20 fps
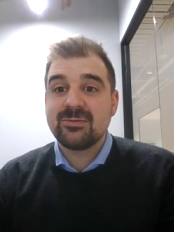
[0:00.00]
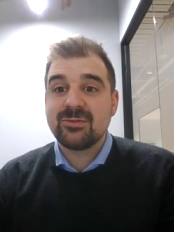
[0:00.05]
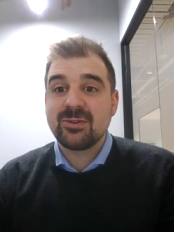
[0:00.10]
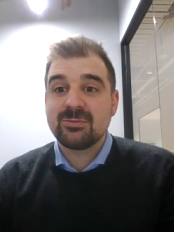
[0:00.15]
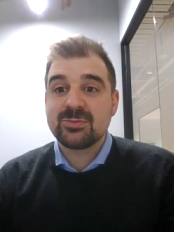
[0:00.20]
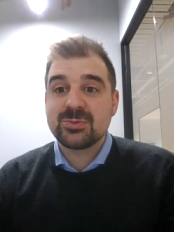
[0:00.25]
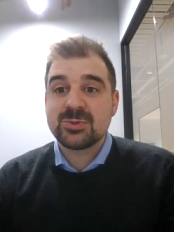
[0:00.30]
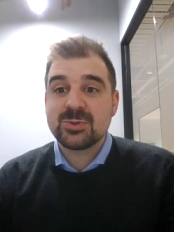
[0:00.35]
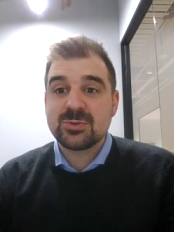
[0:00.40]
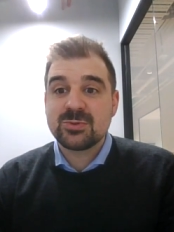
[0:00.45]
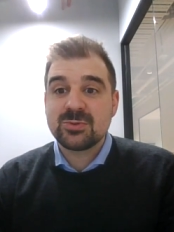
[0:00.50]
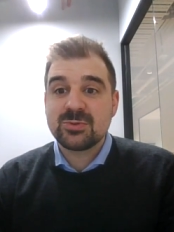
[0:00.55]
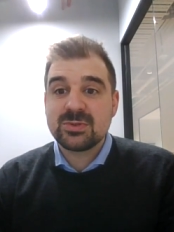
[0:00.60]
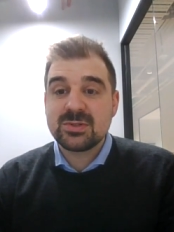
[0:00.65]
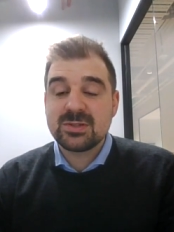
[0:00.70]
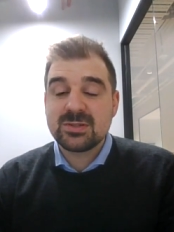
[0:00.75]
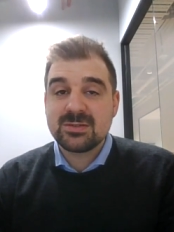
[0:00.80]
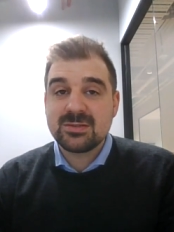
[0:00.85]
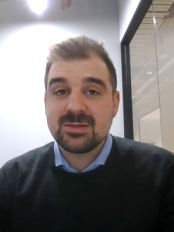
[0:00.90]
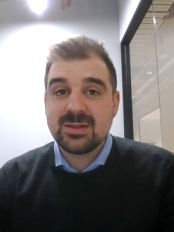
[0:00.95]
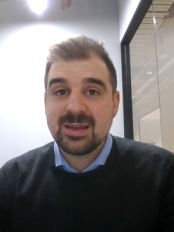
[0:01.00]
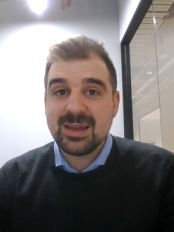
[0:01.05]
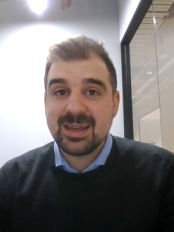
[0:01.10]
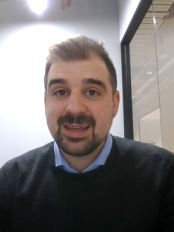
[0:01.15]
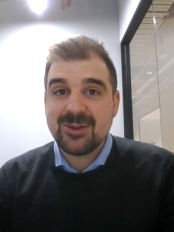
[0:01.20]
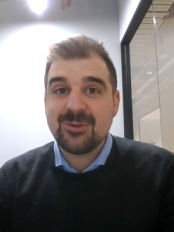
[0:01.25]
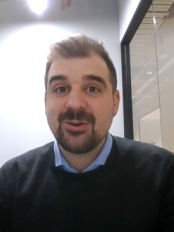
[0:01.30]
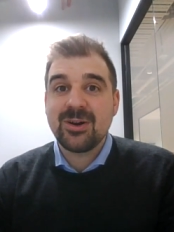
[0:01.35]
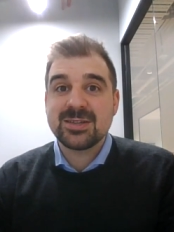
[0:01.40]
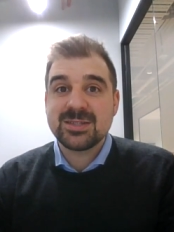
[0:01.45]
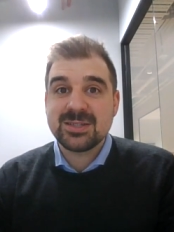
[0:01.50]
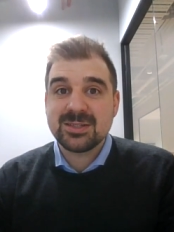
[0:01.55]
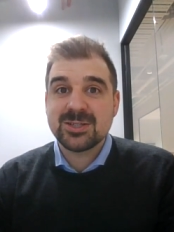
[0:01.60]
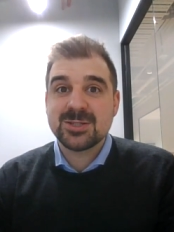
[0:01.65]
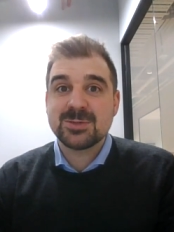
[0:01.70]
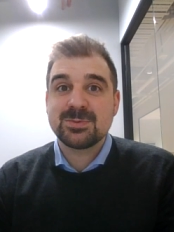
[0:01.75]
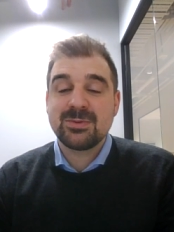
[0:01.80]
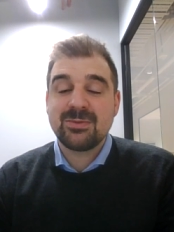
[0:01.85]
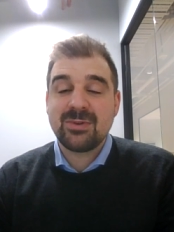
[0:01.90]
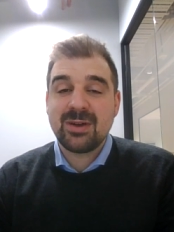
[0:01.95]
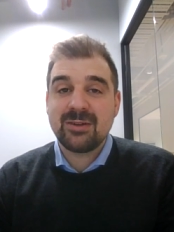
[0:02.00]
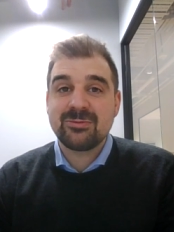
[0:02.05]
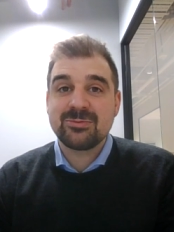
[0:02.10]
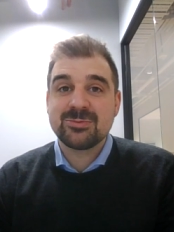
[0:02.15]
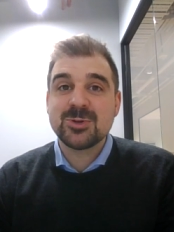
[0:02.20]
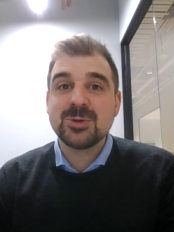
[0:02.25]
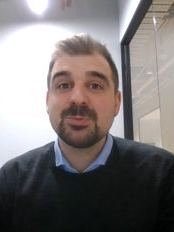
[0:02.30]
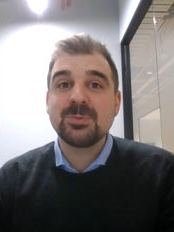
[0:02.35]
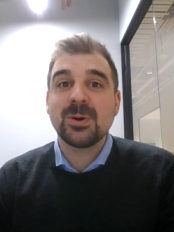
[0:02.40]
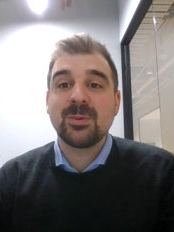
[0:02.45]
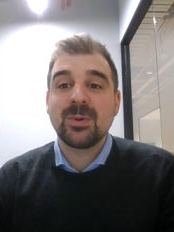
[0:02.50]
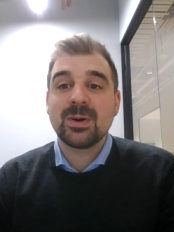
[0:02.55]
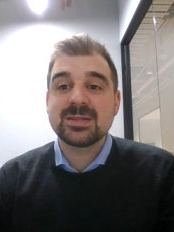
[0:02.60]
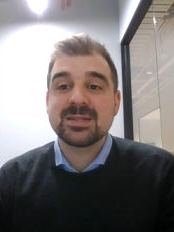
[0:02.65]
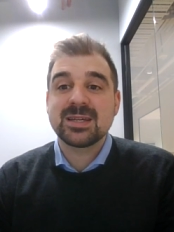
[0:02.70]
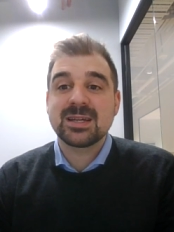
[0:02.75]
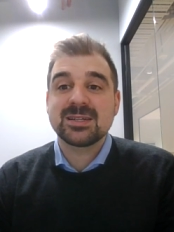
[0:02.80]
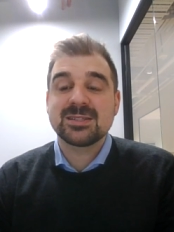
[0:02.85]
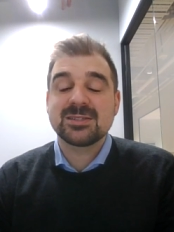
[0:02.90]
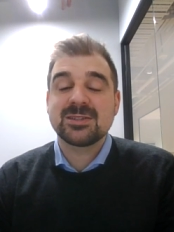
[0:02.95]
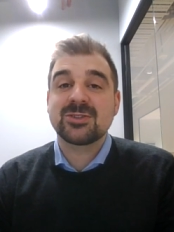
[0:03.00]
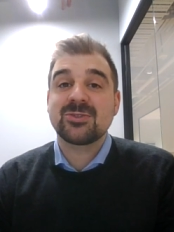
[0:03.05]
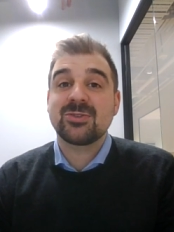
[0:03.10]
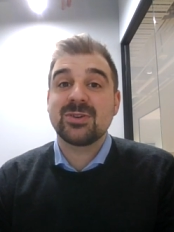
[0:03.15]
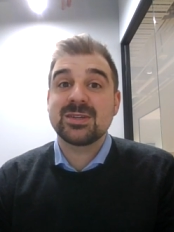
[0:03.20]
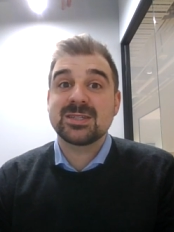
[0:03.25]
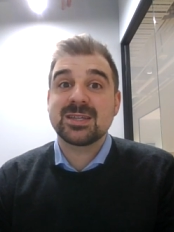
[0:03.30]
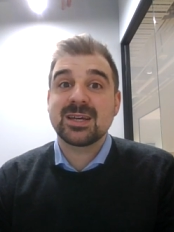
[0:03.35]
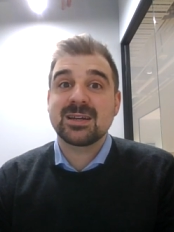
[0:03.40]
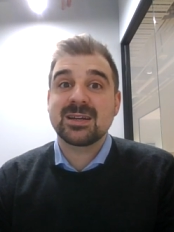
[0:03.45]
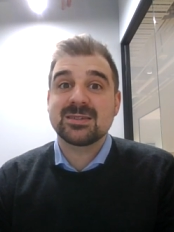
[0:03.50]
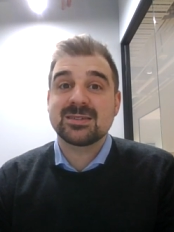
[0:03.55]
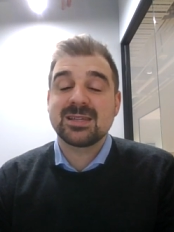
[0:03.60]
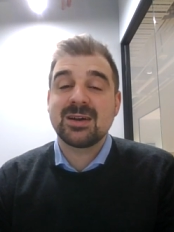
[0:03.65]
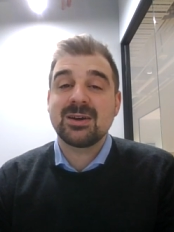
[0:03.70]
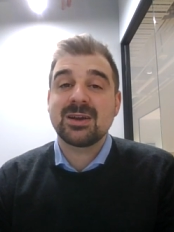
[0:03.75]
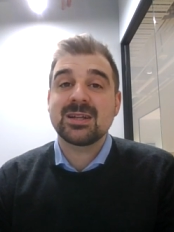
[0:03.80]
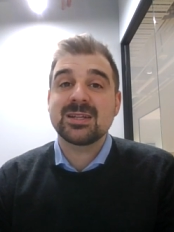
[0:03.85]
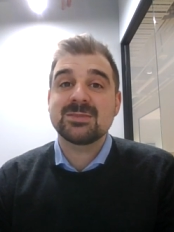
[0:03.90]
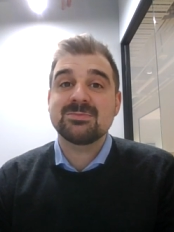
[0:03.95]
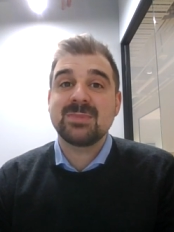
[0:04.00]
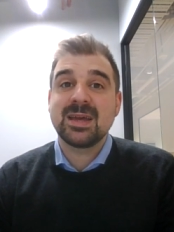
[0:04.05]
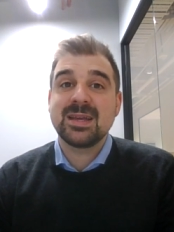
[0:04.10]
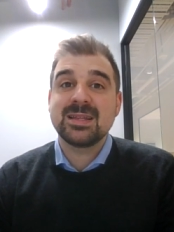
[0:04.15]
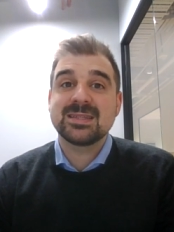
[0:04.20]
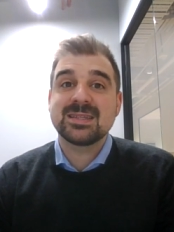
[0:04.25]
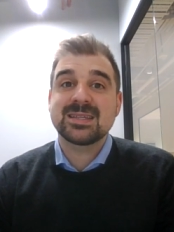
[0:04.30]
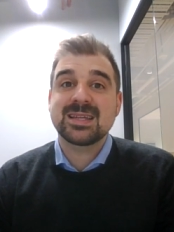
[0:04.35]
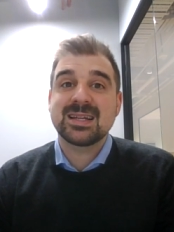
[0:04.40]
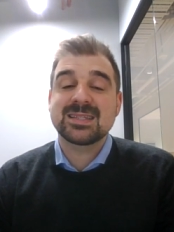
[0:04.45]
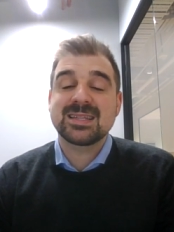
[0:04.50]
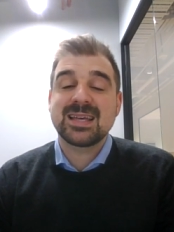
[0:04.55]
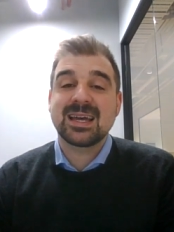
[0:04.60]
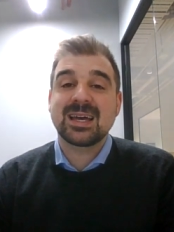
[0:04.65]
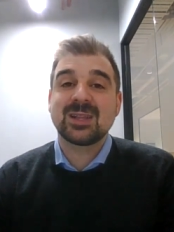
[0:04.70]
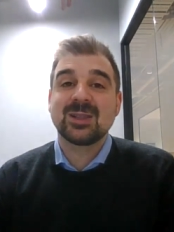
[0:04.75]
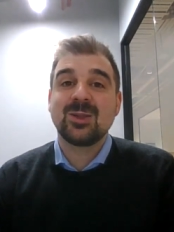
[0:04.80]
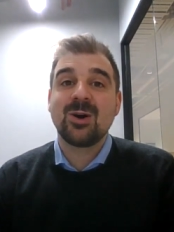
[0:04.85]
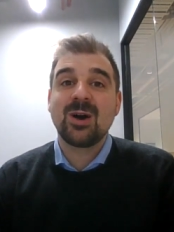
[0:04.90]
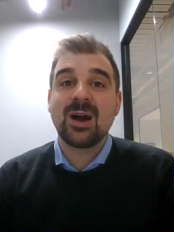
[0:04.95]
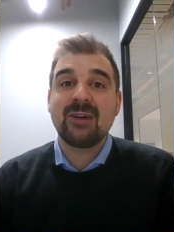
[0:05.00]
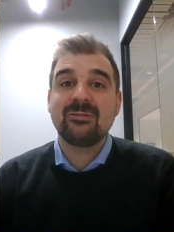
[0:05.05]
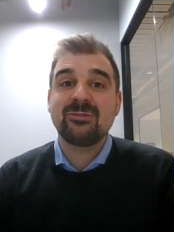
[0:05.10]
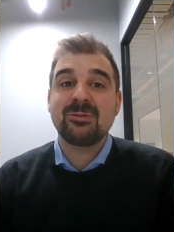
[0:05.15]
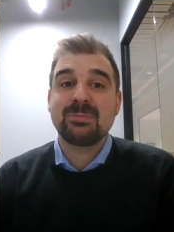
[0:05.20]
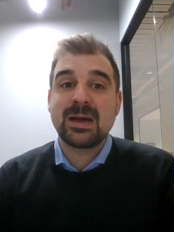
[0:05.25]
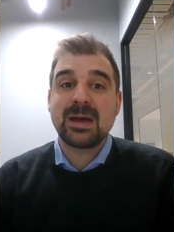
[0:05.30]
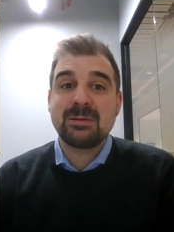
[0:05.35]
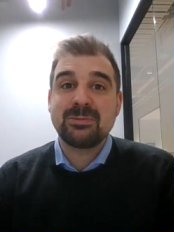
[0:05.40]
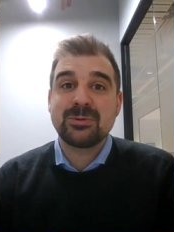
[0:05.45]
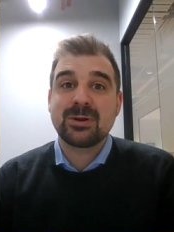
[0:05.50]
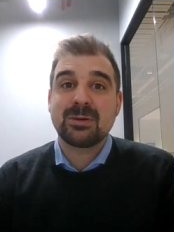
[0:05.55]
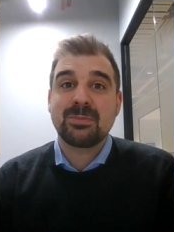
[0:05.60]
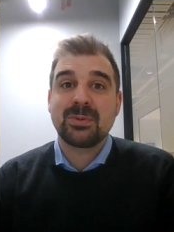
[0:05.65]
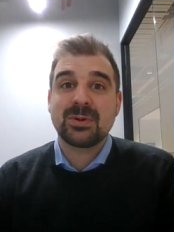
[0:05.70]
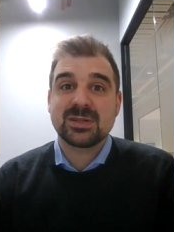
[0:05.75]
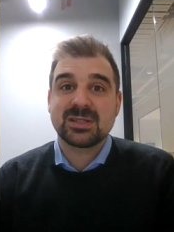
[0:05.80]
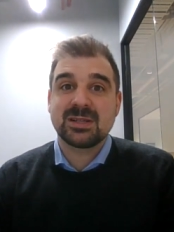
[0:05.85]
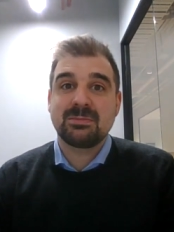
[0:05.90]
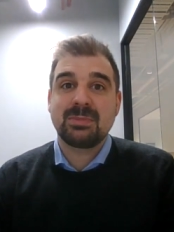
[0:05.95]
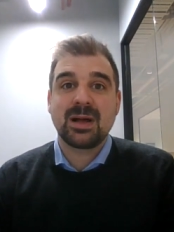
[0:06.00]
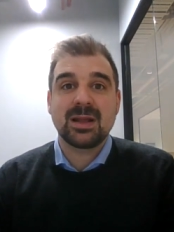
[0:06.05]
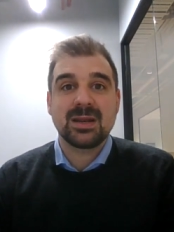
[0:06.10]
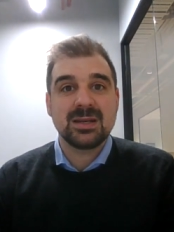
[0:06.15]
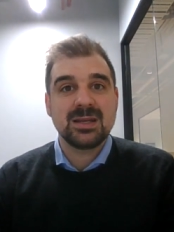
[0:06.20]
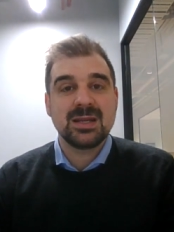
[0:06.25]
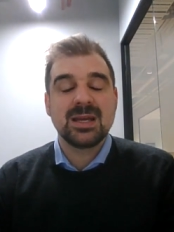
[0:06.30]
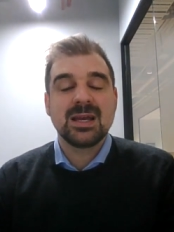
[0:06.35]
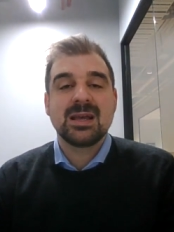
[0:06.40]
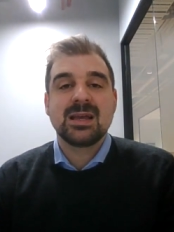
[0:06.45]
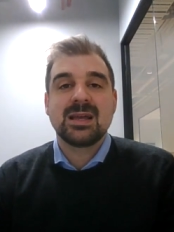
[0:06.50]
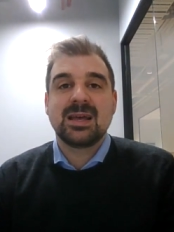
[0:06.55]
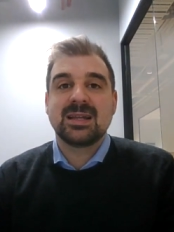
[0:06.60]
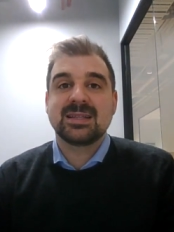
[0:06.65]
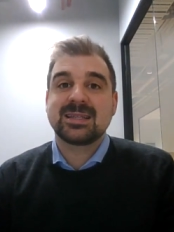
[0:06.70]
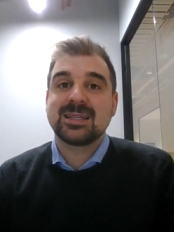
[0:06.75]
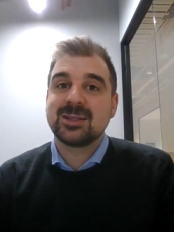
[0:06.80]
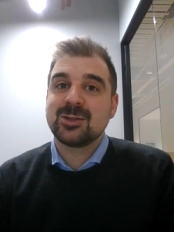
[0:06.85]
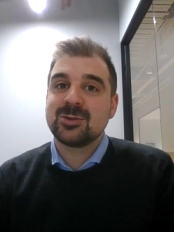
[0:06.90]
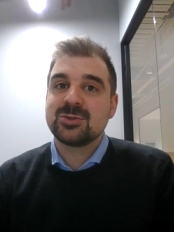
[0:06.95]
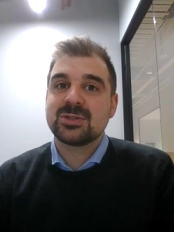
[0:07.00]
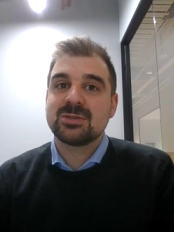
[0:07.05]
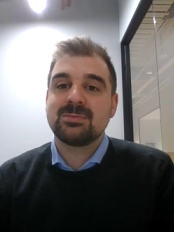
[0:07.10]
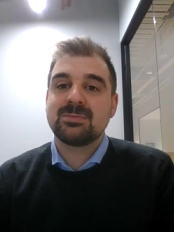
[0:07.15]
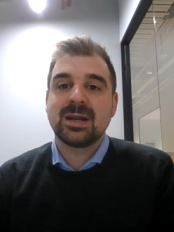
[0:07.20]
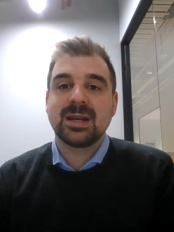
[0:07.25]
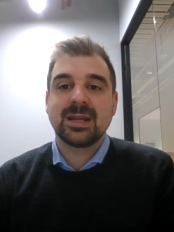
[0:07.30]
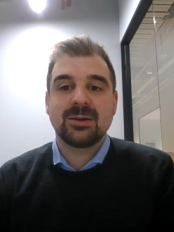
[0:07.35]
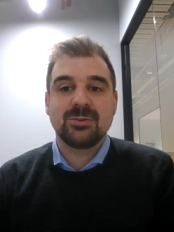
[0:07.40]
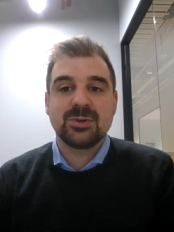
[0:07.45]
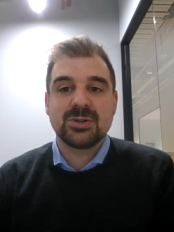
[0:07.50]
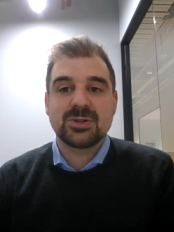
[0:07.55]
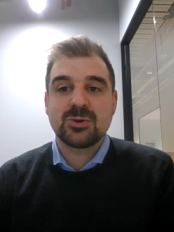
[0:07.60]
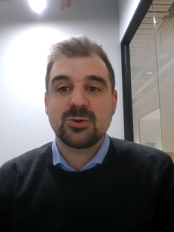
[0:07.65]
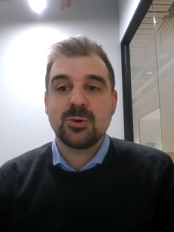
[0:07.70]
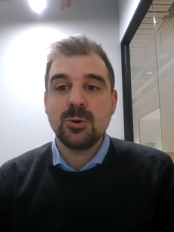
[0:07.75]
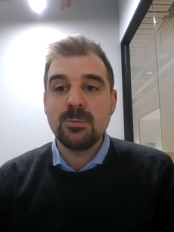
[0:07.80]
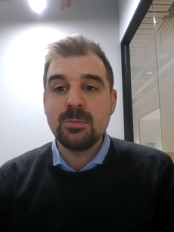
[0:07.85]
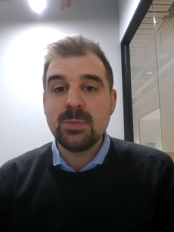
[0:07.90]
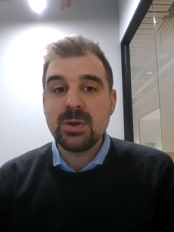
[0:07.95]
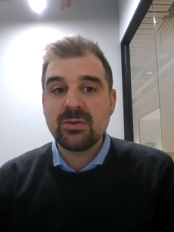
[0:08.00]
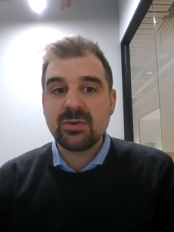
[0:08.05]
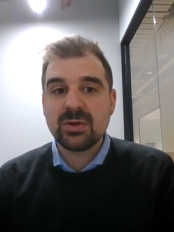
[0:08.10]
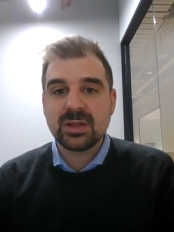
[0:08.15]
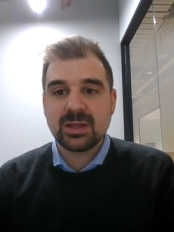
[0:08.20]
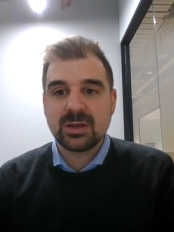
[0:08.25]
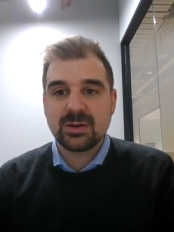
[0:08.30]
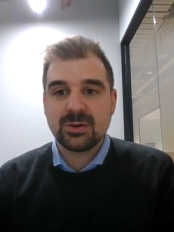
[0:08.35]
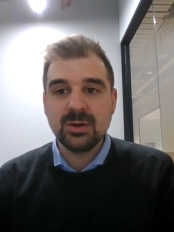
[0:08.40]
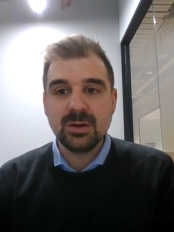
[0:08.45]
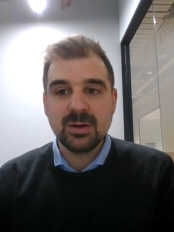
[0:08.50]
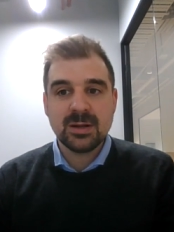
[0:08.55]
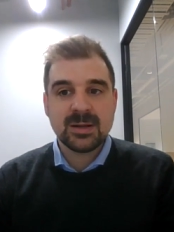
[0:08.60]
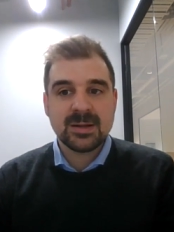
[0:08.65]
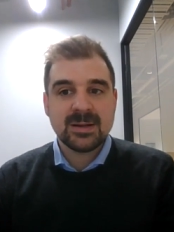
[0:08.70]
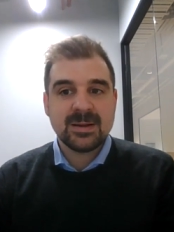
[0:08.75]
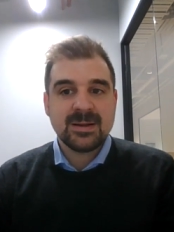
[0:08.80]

from increasing the spin rate from 2.1 seconds to 3 seconds. That means it's going to take longer for people to press the button and to lose the money, which could be really good.